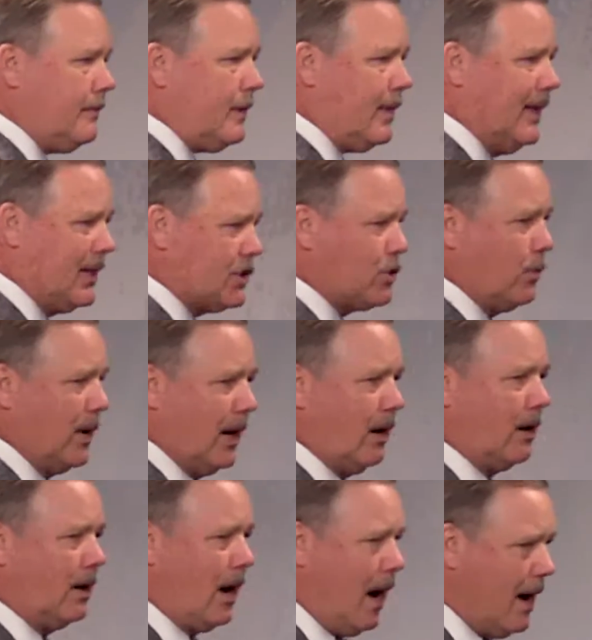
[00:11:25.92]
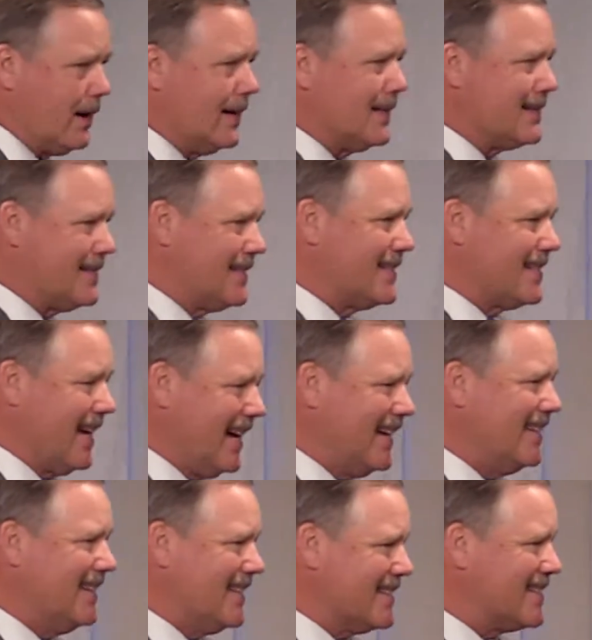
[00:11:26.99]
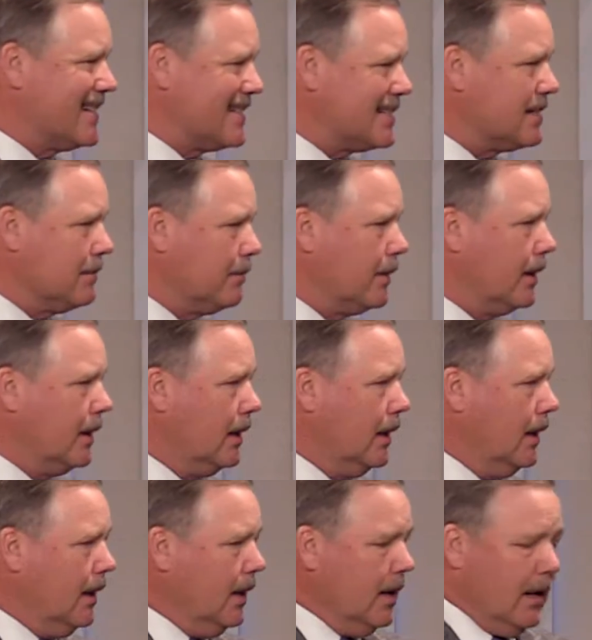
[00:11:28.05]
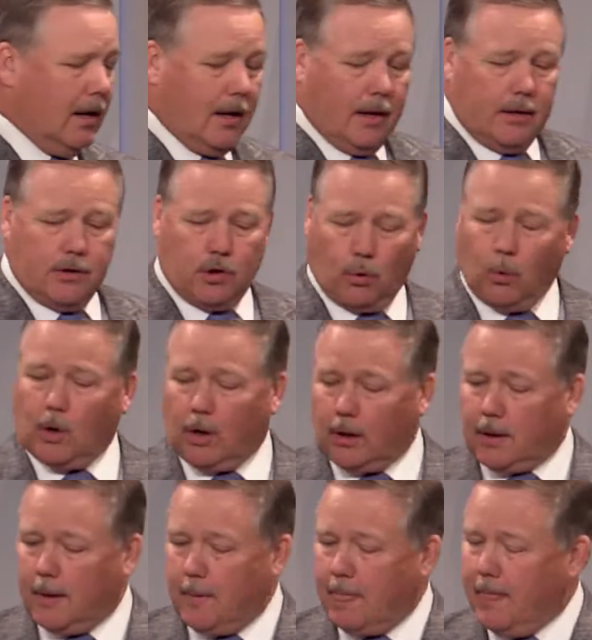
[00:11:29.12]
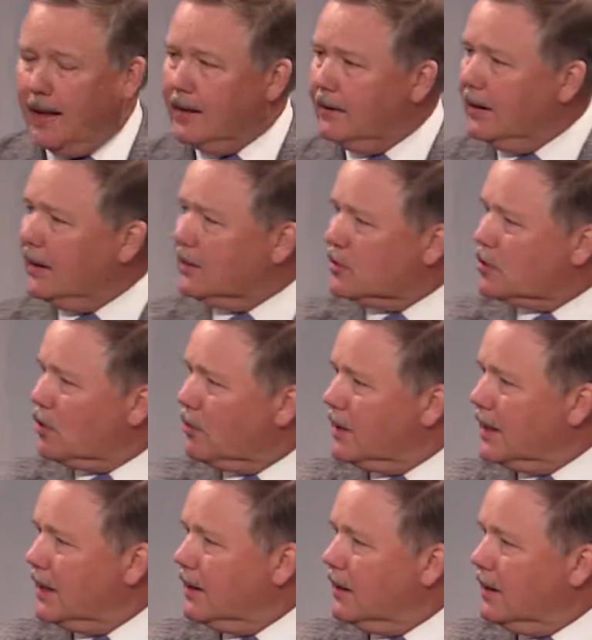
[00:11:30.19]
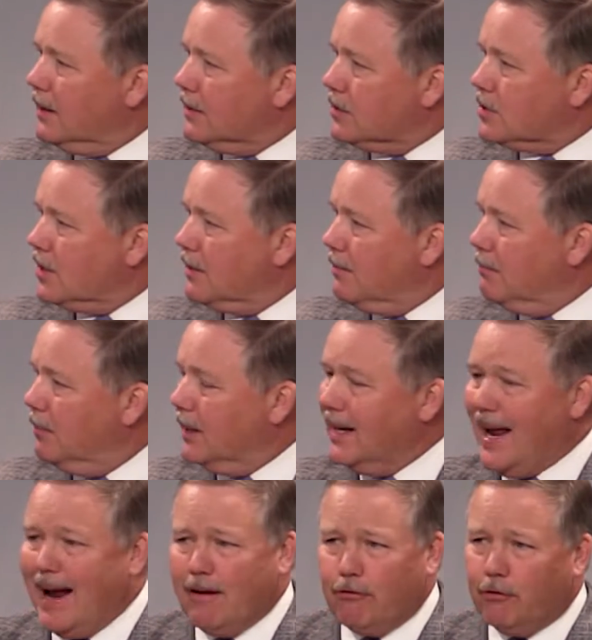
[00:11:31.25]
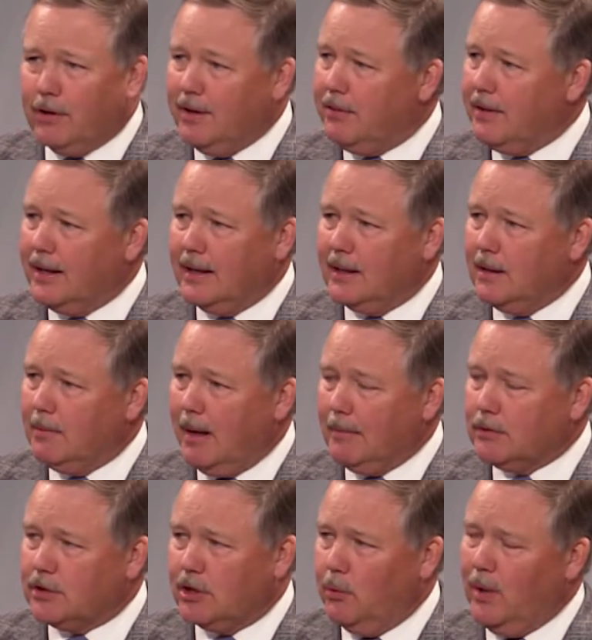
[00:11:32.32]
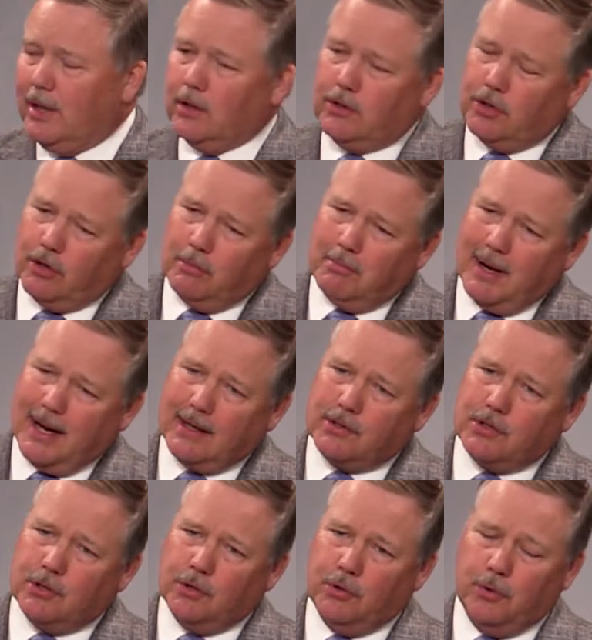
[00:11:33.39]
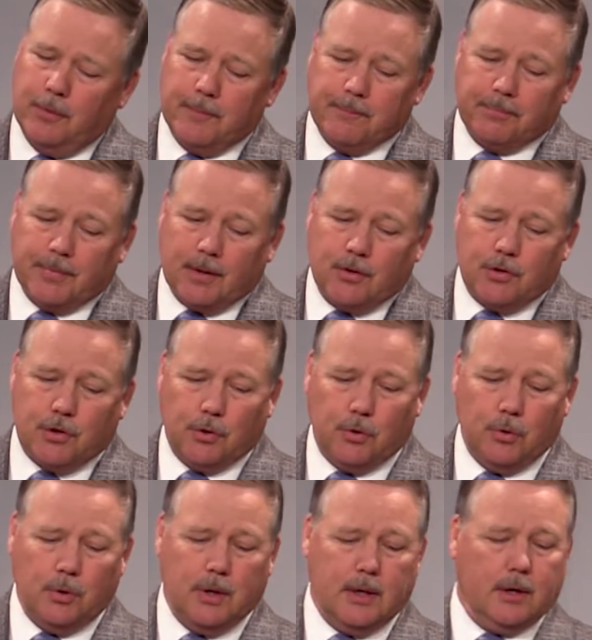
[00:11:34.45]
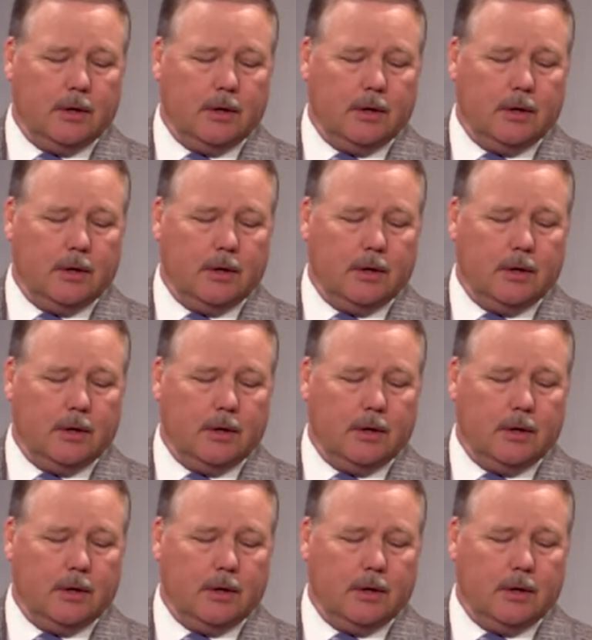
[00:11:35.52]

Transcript: That's the way our God has designed the system to work and, and so that it does. But everything in the Bible, see, we could turn back to, to